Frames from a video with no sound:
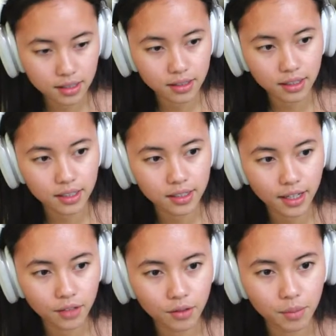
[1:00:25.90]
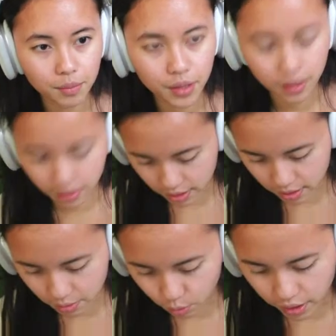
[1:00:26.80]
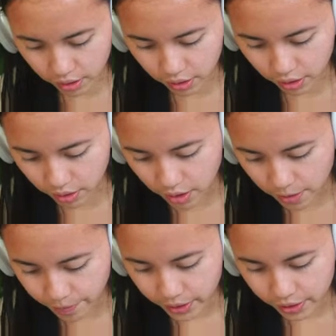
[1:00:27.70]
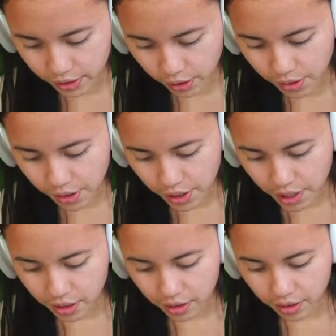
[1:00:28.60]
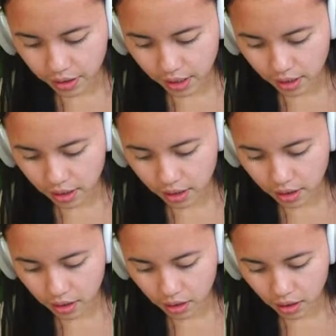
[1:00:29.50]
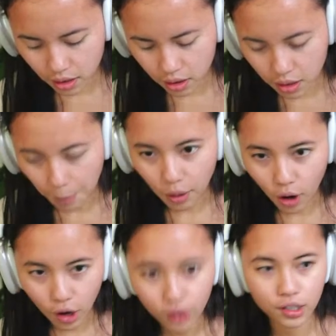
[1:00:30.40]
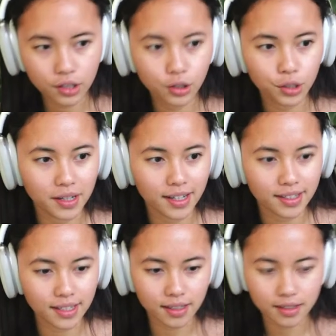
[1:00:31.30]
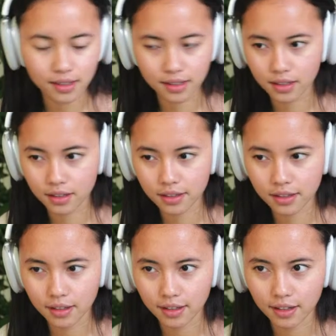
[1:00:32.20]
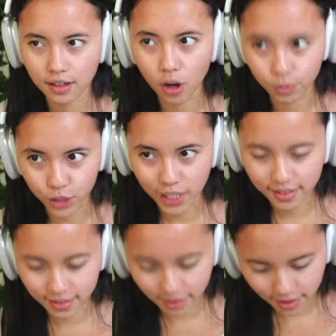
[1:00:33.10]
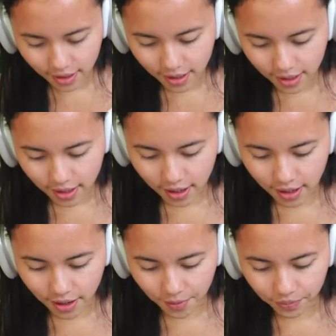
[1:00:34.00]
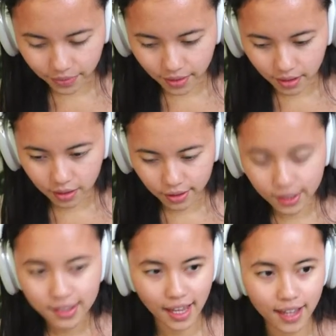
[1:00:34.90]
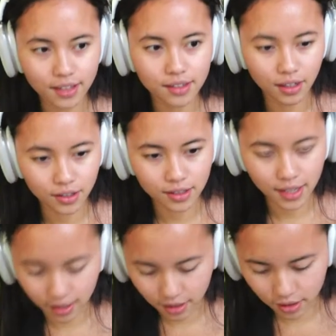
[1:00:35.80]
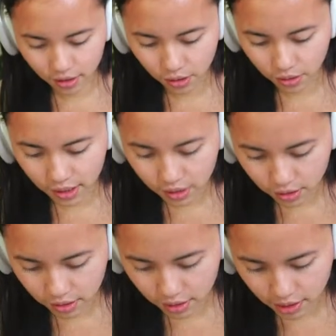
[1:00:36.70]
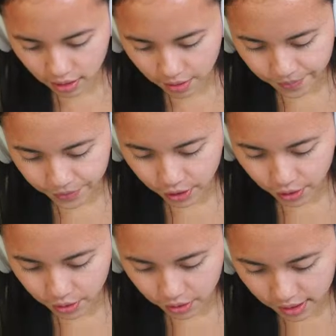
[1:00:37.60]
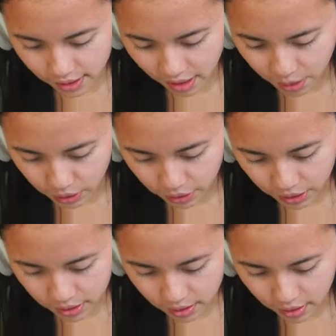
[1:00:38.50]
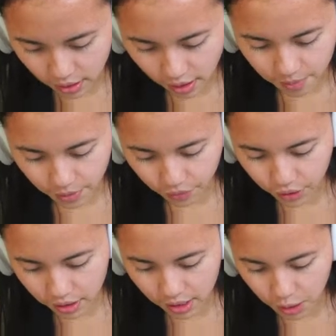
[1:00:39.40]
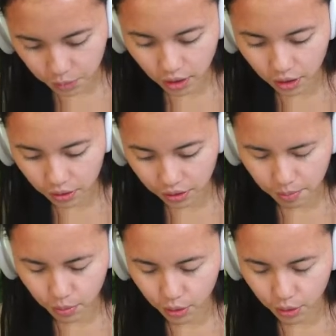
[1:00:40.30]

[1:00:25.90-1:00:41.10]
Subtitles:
is the container, remember, this 1 and 2. So the pod Kubernetes object contains the container. So this is how it looks. The further down we go, the